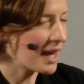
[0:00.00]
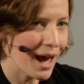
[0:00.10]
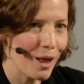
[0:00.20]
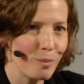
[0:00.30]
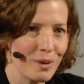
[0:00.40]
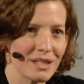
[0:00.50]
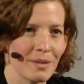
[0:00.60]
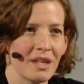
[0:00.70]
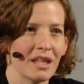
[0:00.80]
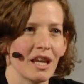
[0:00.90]
Kelp is
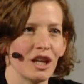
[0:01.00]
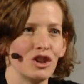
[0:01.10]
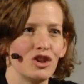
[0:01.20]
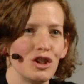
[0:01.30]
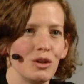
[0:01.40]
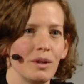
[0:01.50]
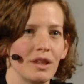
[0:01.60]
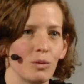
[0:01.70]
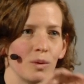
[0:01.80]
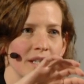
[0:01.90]
something they can do
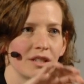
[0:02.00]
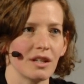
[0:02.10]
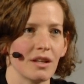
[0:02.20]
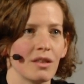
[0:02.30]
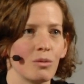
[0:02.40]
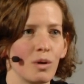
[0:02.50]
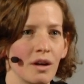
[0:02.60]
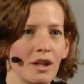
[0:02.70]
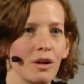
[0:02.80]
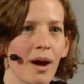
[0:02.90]
in the winter. The
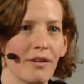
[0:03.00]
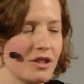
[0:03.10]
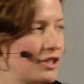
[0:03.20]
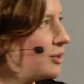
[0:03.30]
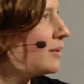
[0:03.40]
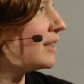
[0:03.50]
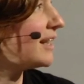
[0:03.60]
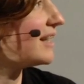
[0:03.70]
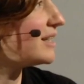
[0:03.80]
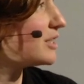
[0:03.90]
work you have to do on
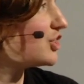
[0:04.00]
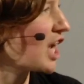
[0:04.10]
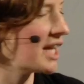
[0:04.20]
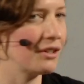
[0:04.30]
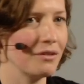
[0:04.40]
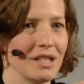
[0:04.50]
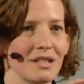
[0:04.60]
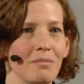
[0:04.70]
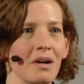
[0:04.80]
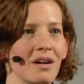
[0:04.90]
it is January
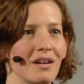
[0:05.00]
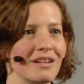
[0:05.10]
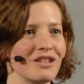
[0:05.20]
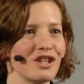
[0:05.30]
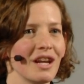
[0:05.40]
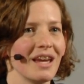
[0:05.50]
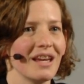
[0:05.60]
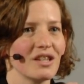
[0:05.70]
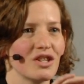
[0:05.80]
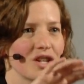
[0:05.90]
to March.
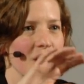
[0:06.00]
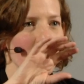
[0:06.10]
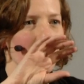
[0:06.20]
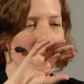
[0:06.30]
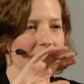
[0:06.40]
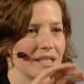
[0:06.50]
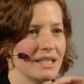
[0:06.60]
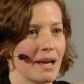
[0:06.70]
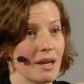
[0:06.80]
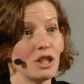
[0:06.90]
So it,
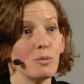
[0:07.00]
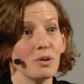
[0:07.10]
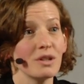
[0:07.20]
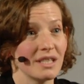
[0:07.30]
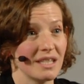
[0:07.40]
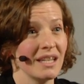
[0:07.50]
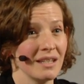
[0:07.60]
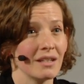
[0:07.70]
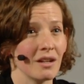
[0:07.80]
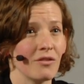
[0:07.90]
uh, and you put it
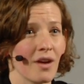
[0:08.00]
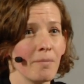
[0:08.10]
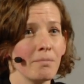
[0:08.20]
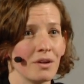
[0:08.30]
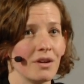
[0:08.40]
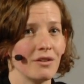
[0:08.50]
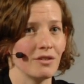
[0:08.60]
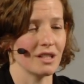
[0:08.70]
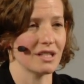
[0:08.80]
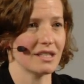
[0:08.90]
in in November
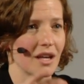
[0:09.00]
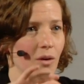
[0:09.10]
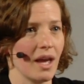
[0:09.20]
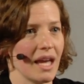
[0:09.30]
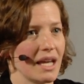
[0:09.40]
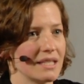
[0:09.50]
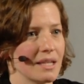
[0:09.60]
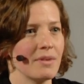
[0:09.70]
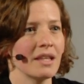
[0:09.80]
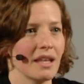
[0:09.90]
even. So it's
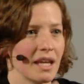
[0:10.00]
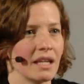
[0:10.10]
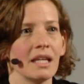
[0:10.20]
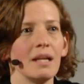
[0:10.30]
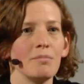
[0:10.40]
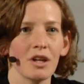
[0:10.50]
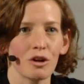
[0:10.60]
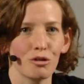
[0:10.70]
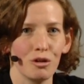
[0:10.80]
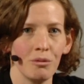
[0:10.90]
something they can keep their
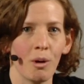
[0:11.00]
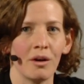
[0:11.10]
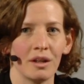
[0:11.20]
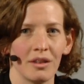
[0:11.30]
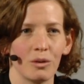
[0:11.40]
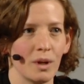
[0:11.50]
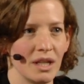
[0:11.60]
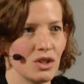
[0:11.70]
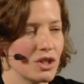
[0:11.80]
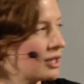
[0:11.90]
crew on in the
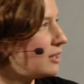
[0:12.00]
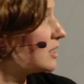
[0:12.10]
winter.